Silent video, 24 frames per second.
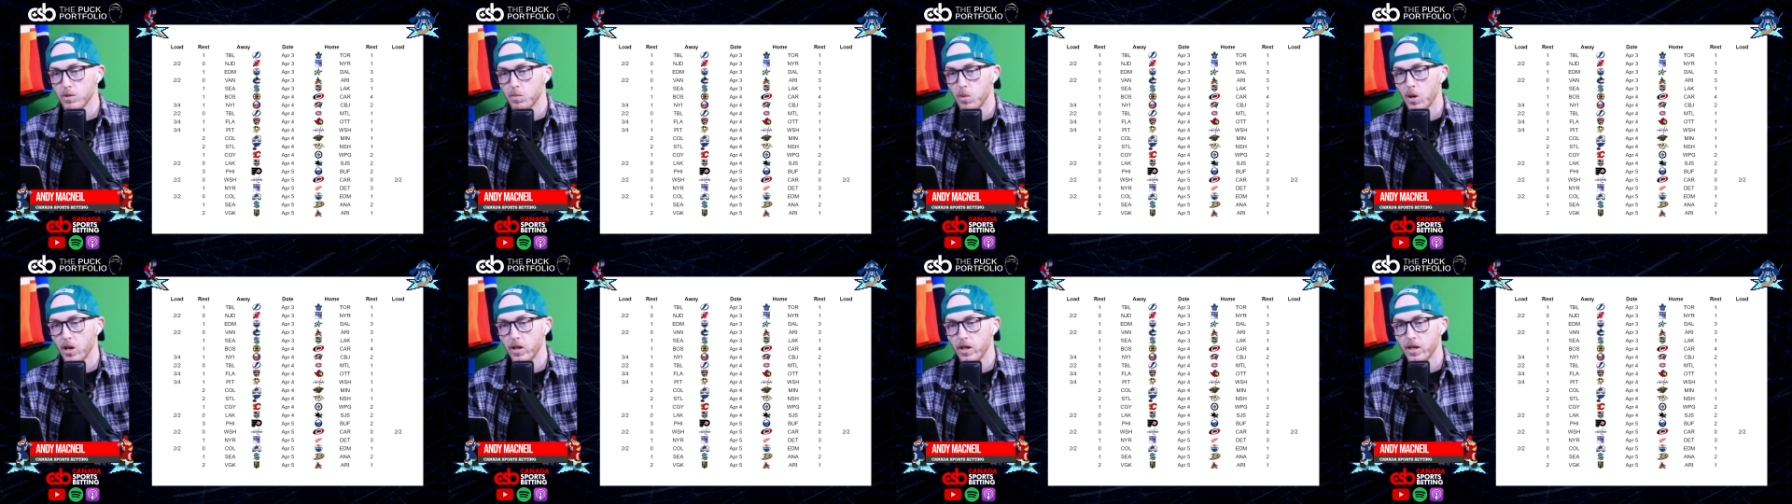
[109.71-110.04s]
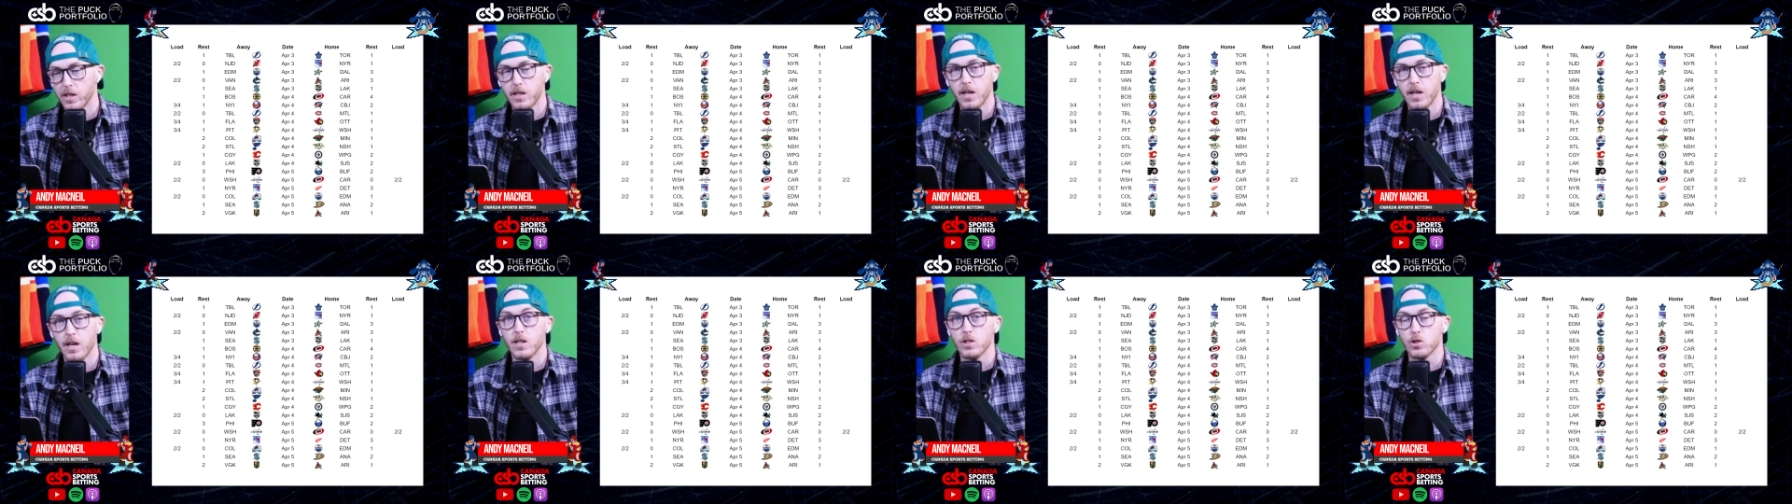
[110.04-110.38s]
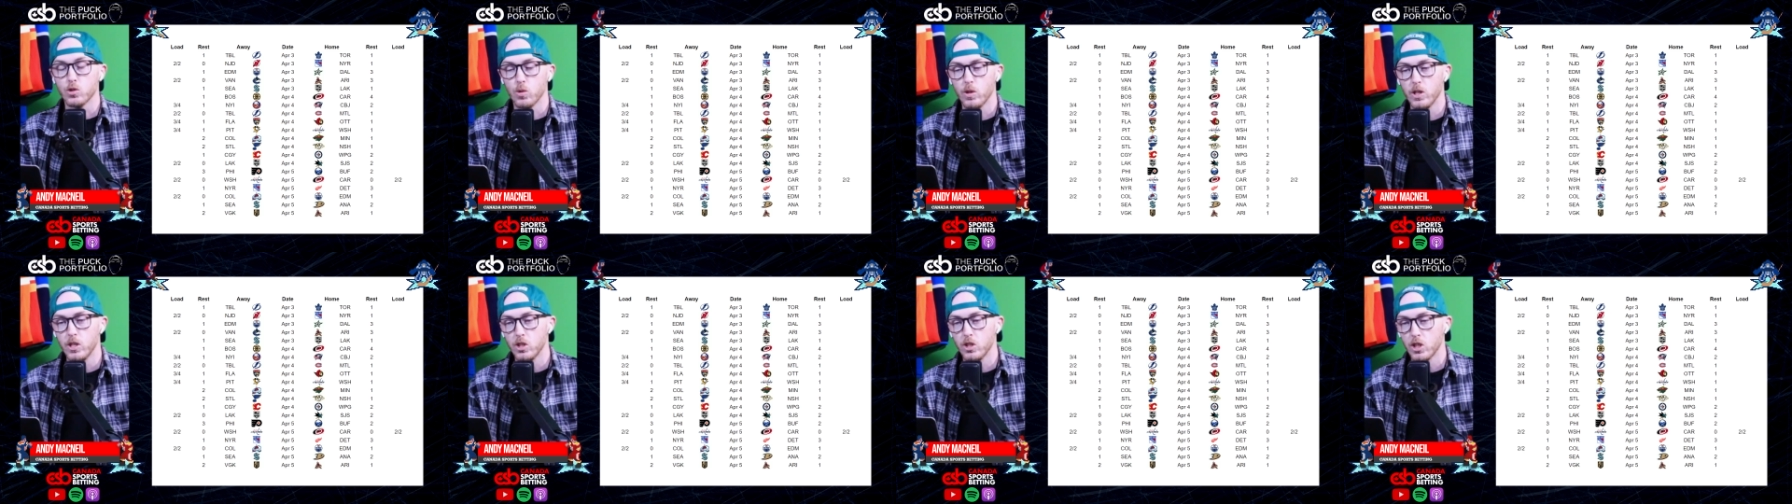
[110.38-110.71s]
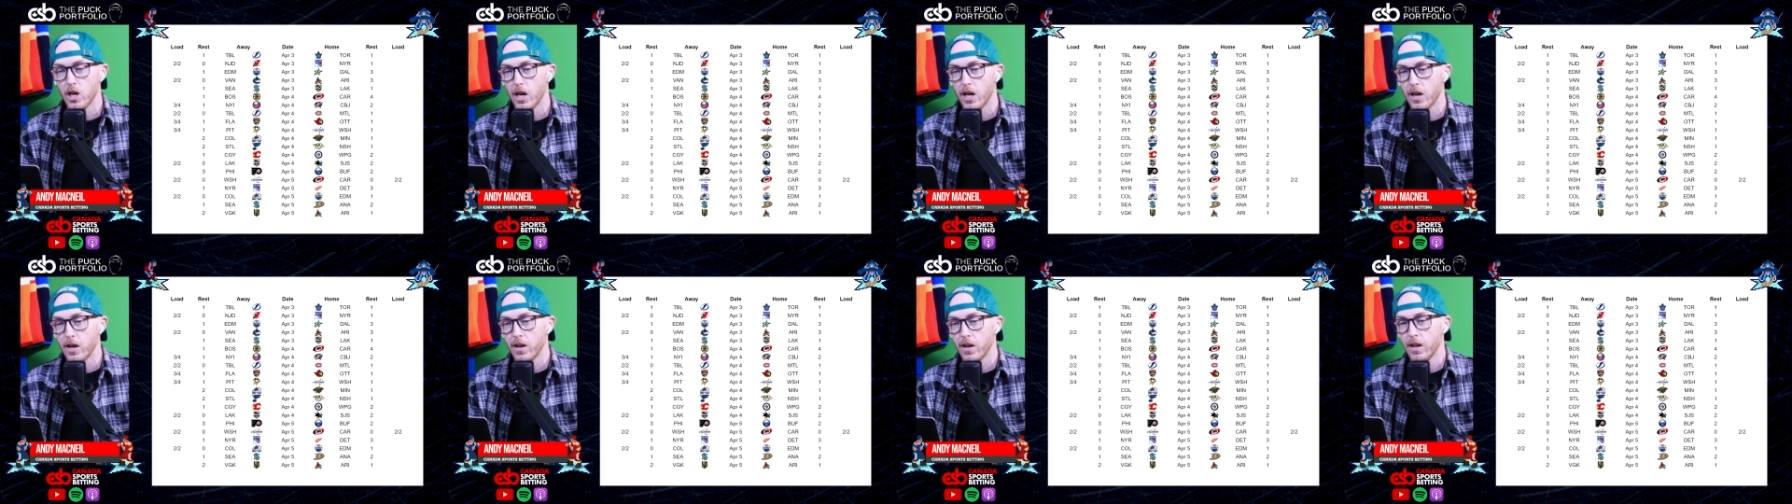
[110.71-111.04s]
but you can take a
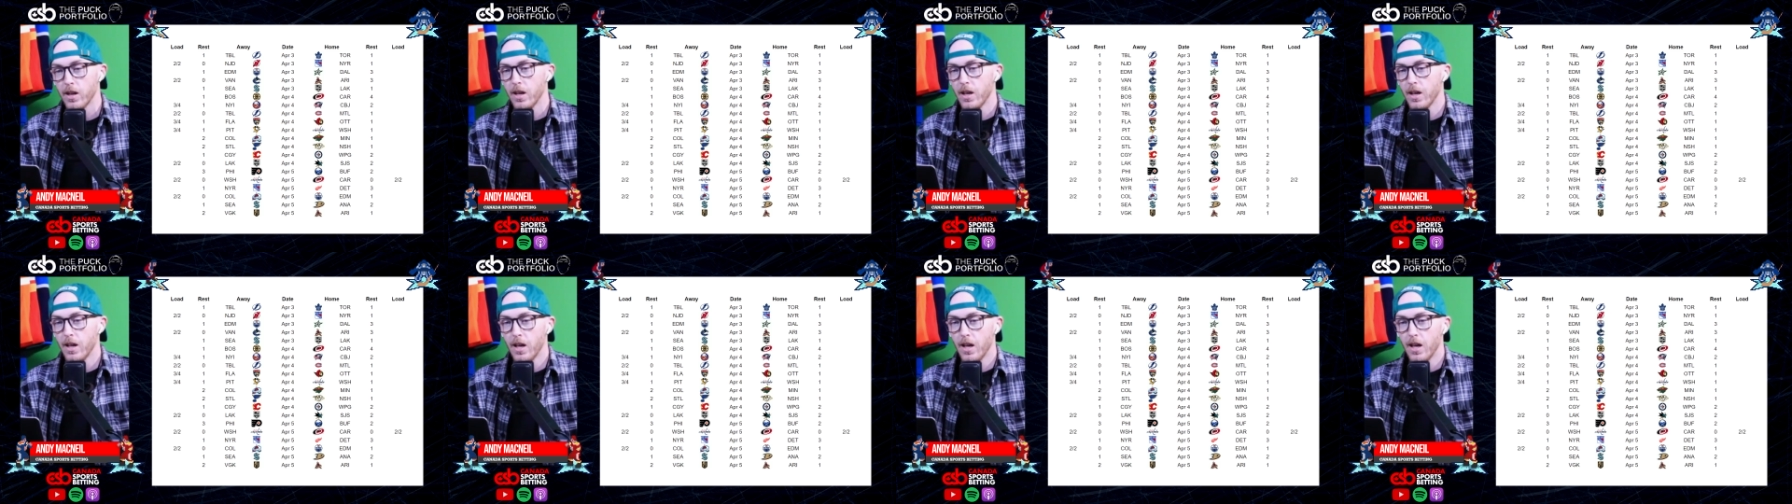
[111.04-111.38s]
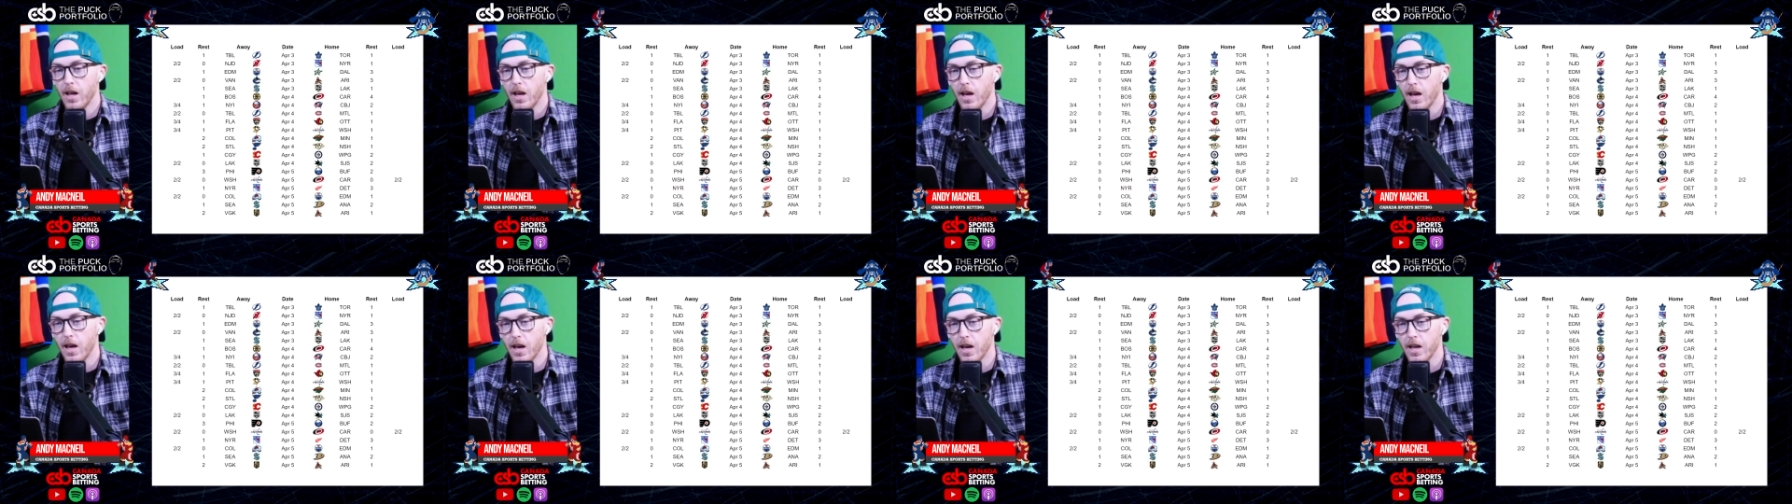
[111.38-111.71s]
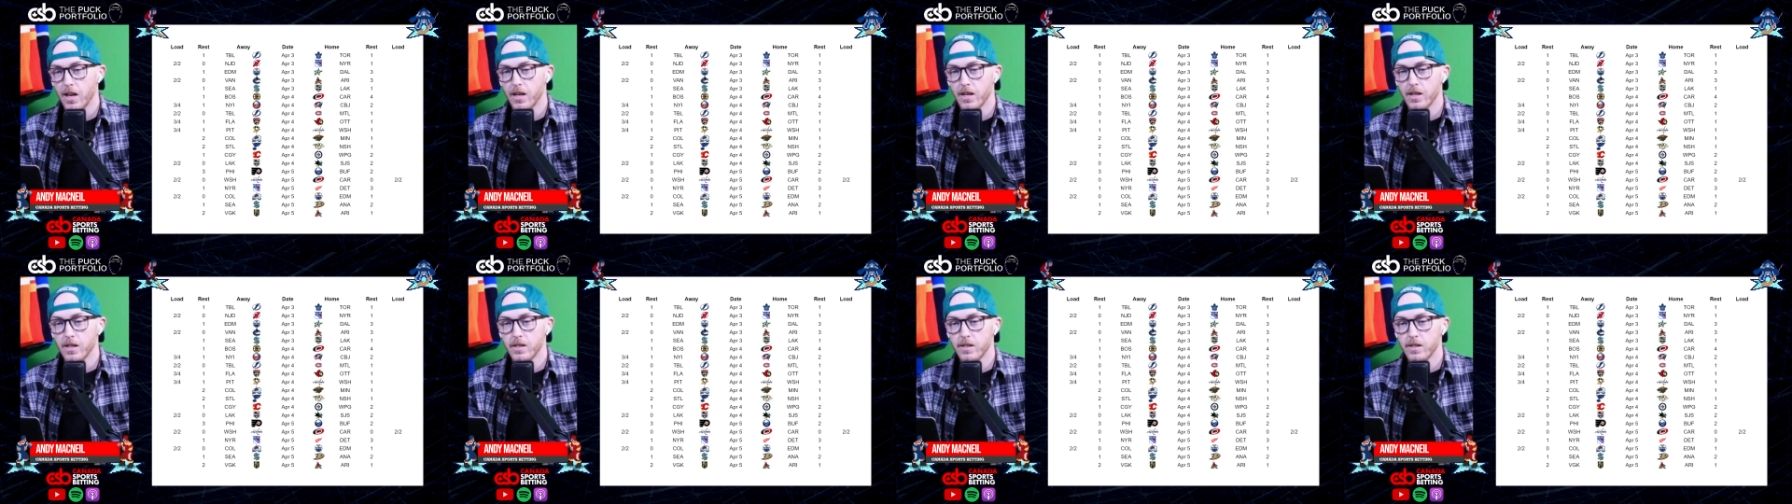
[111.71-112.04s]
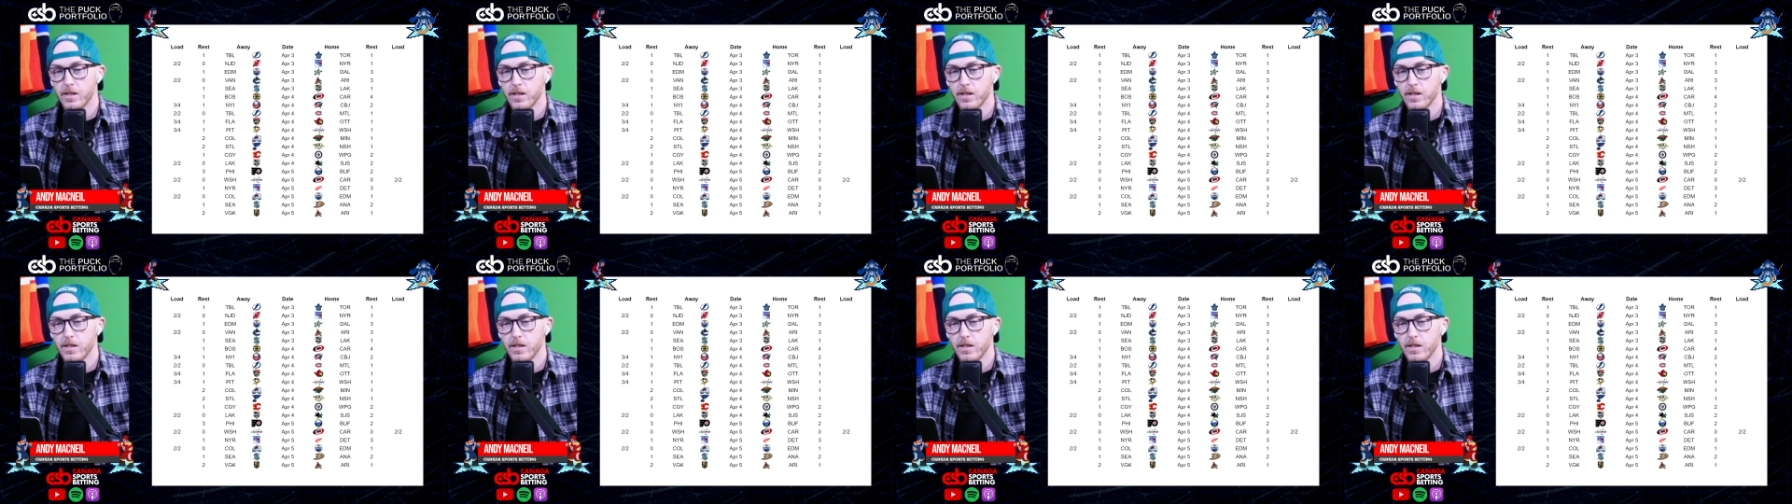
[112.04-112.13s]
screenshot and